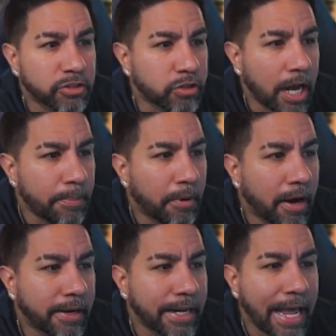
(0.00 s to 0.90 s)

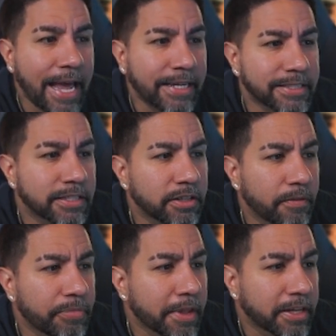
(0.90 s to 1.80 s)
Tripod at
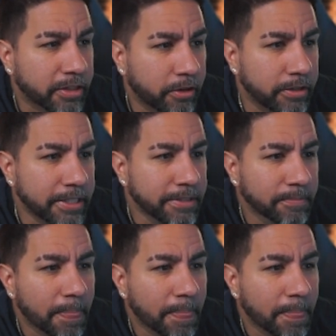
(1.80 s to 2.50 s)
$30.